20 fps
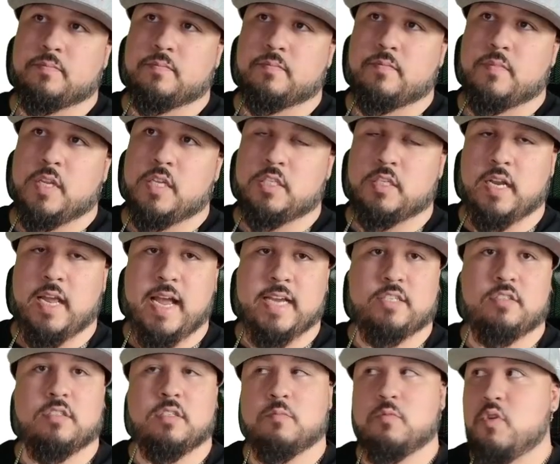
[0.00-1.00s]
It's going to ask you
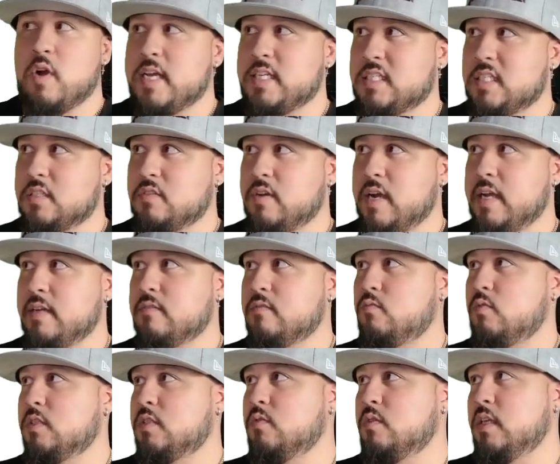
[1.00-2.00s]
some questions, right?
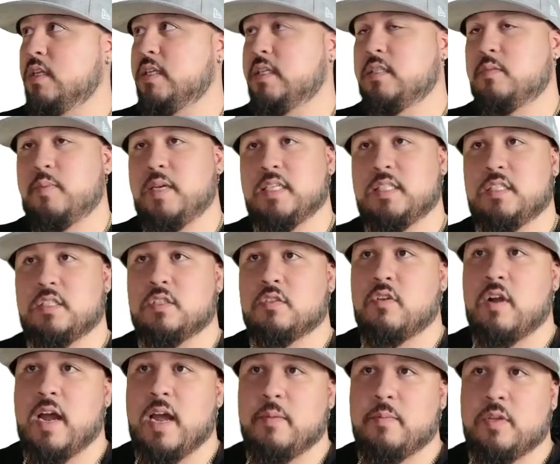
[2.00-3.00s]
Which one of these best
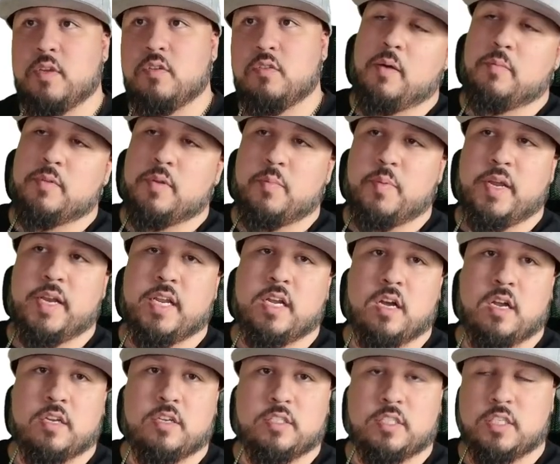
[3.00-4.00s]
describe you? Depending on
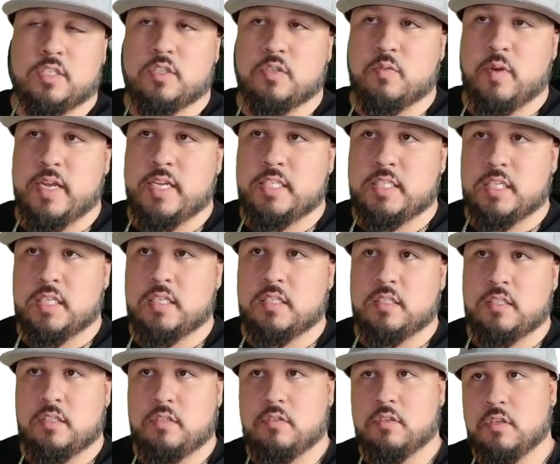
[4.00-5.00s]
your situation,
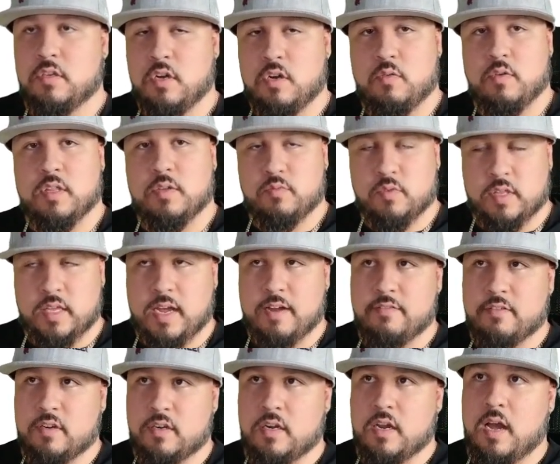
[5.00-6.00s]
you can go with
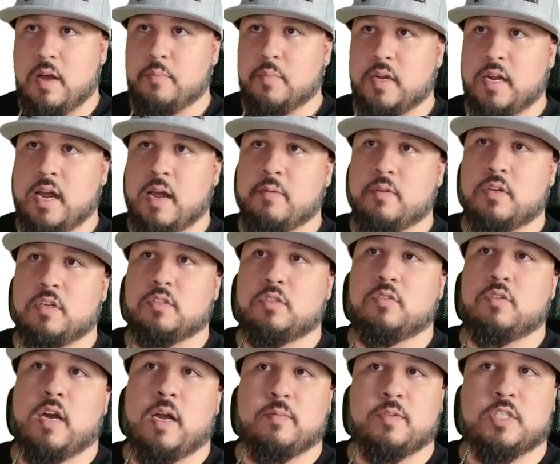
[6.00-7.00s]
whatever, but
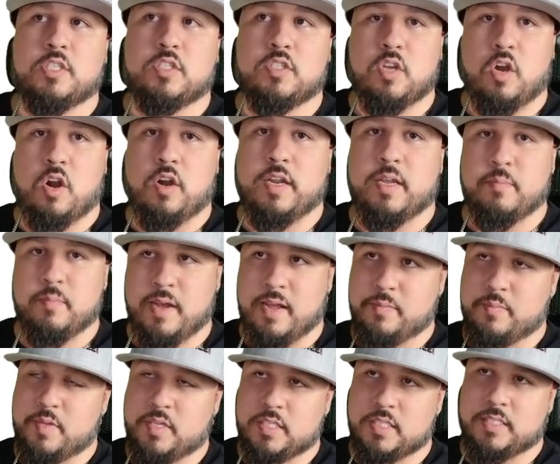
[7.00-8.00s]
I'm just starting my
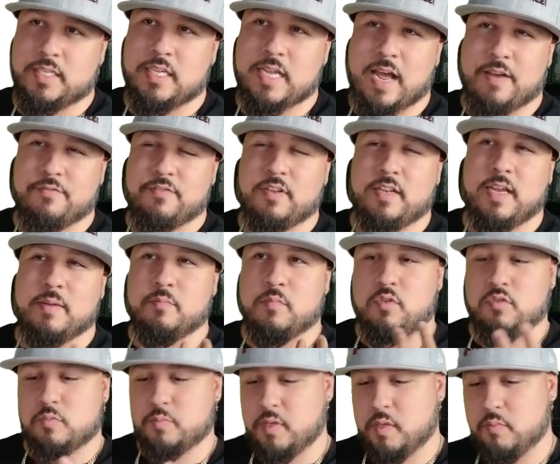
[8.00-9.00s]
business. I feel like
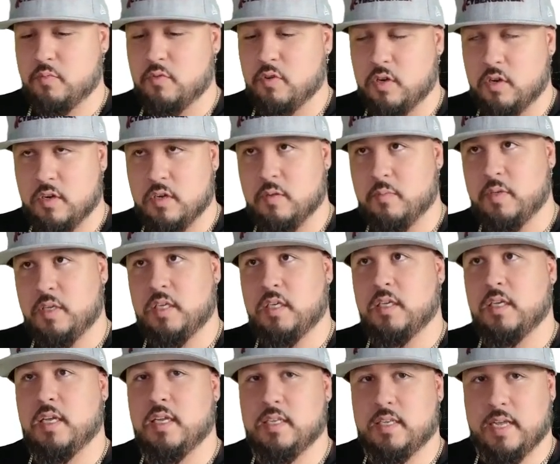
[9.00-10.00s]
most people are going to be
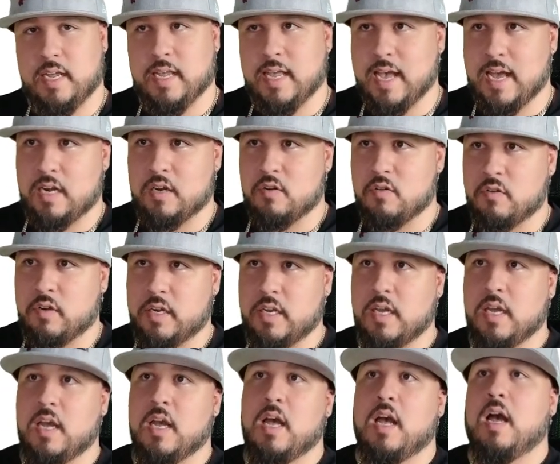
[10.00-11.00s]
in that category.
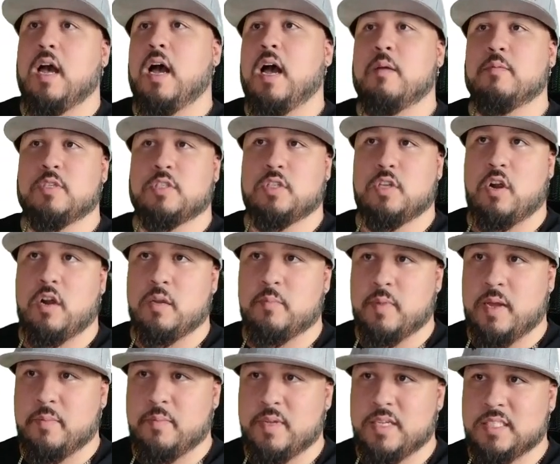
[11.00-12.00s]
I'm just starting my
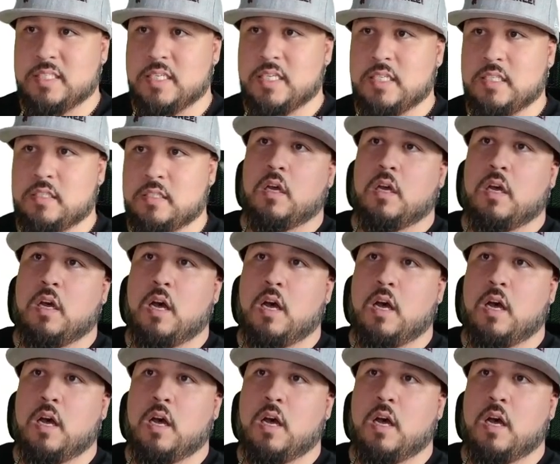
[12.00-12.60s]
business.